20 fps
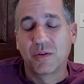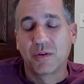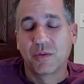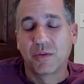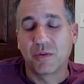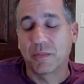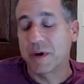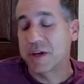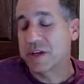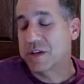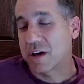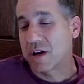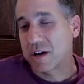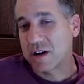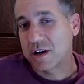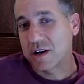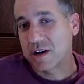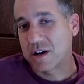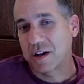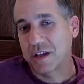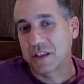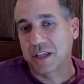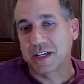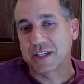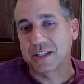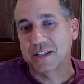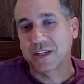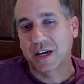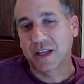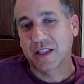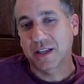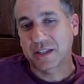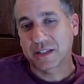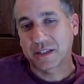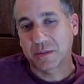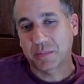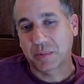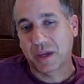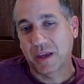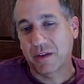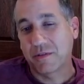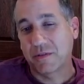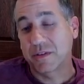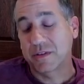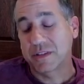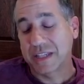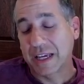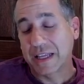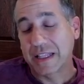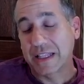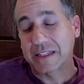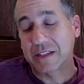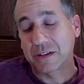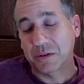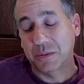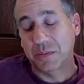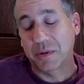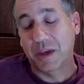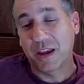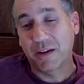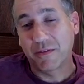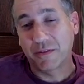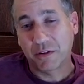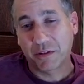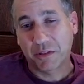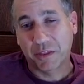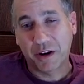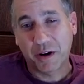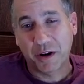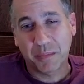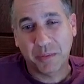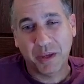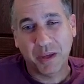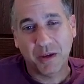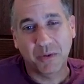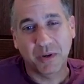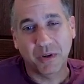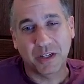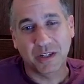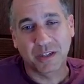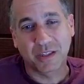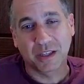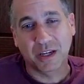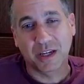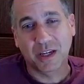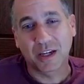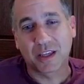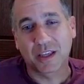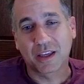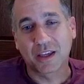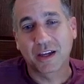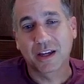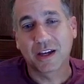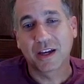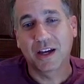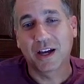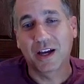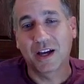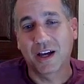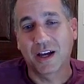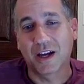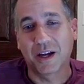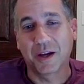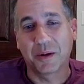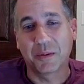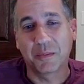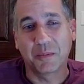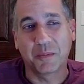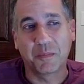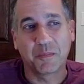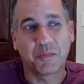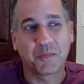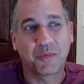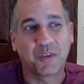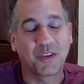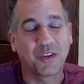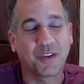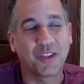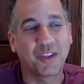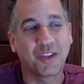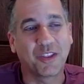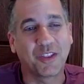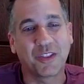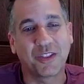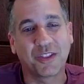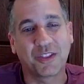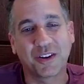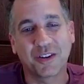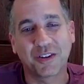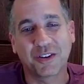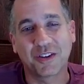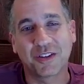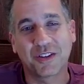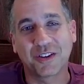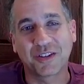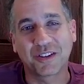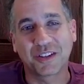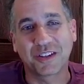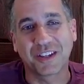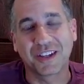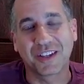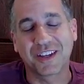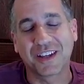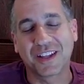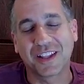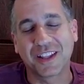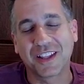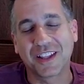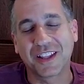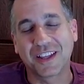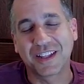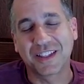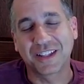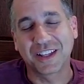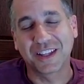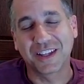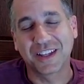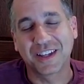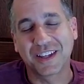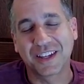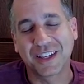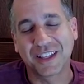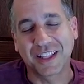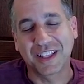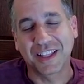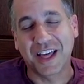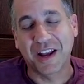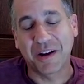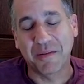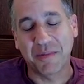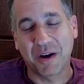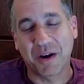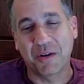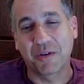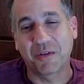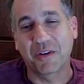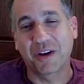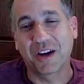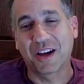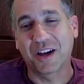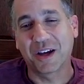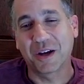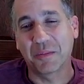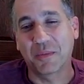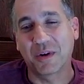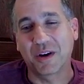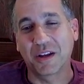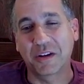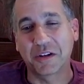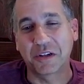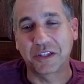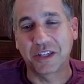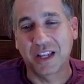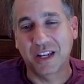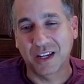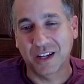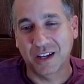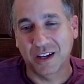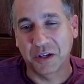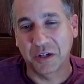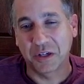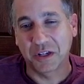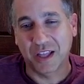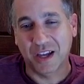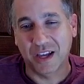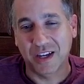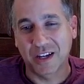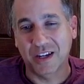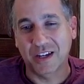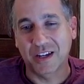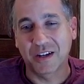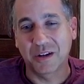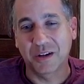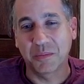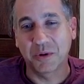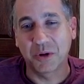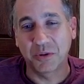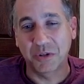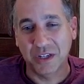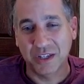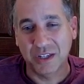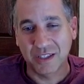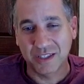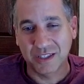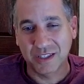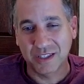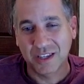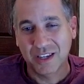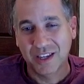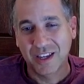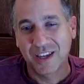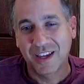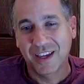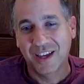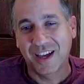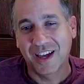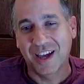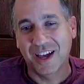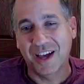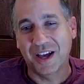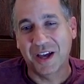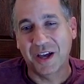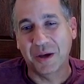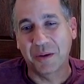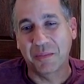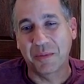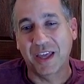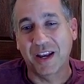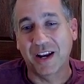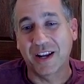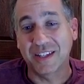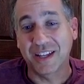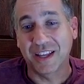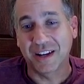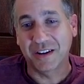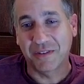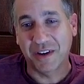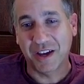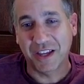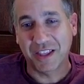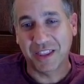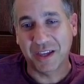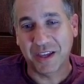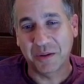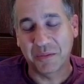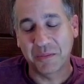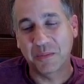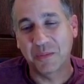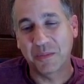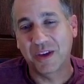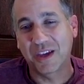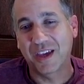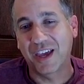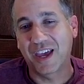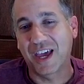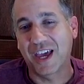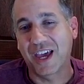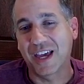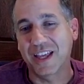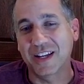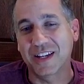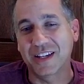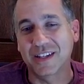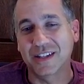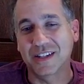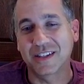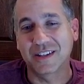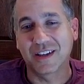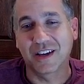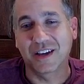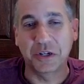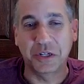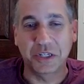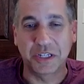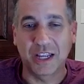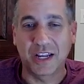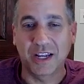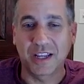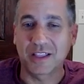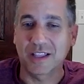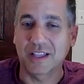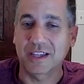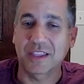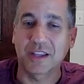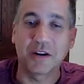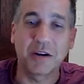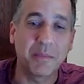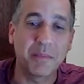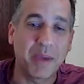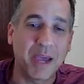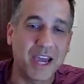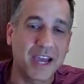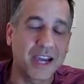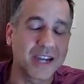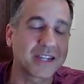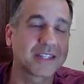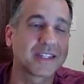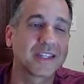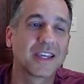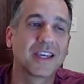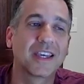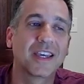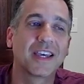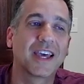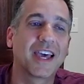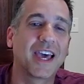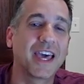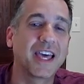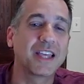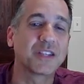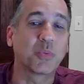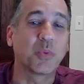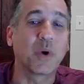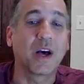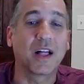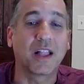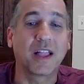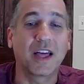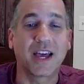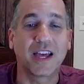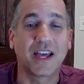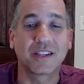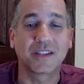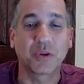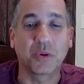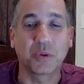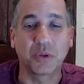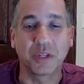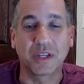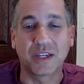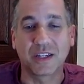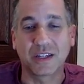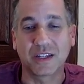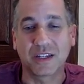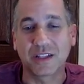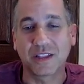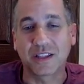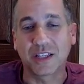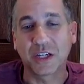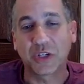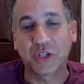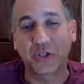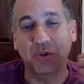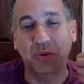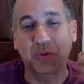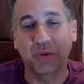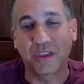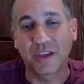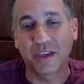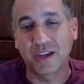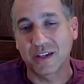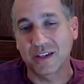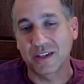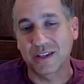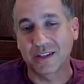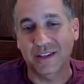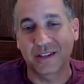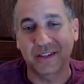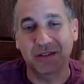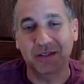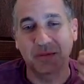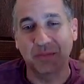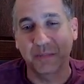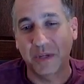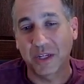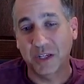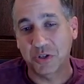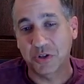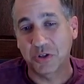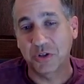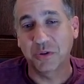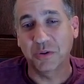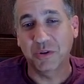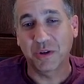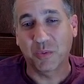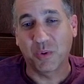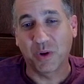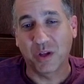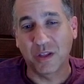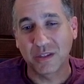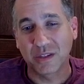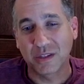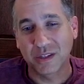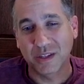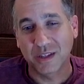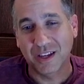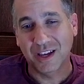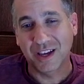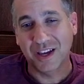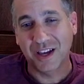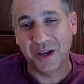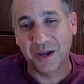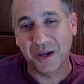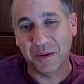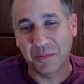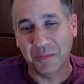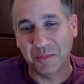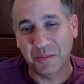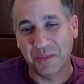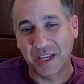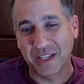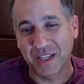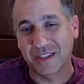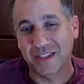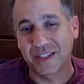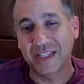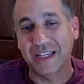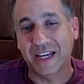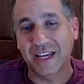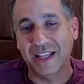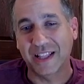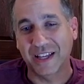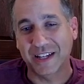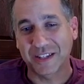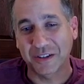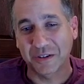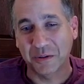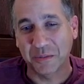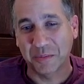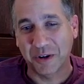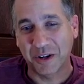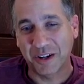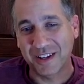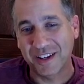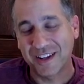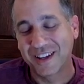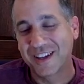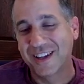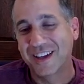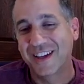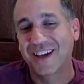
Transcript: with my daughter on like dialectical behavioral therapy, which is like there's it's a lot about understanding underlying emotions and identifying them and understanding like their impact as well as holding like two things being true at once. That's the dialectical part.